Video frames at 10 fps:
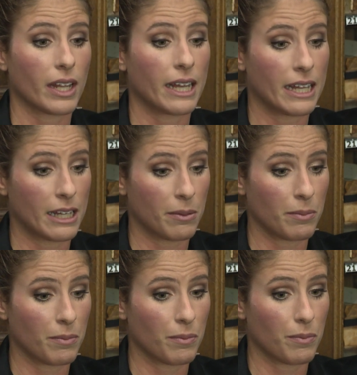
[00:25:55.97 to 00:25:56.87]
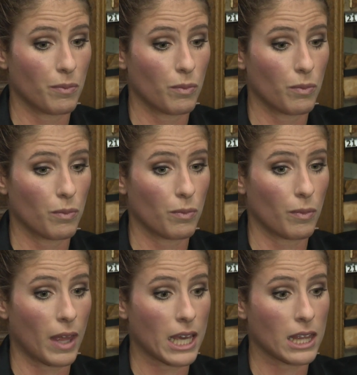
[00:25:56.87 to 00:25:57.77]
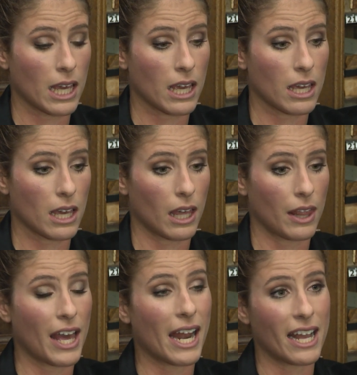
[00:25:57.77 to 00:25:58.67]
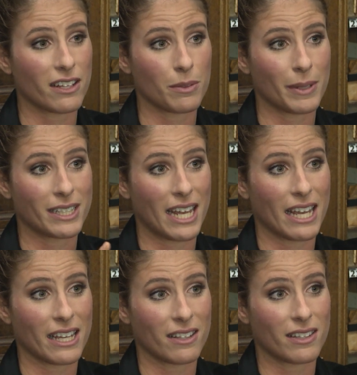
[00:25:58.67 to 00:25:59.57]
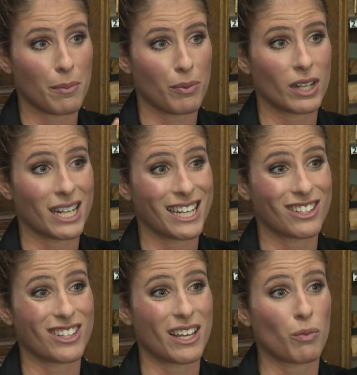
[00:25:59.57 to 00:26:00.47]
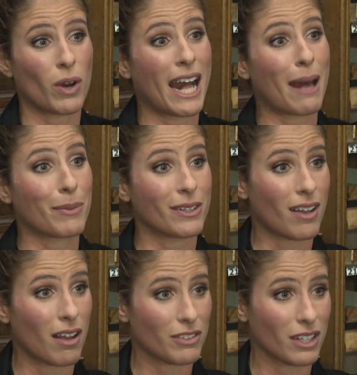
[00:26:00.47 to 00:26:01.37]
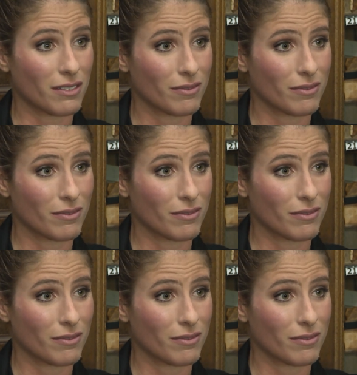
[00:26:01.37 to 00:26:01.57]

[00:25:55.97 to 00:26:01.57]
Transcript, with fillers: Um, I think that has to be taken separately to then what happened after.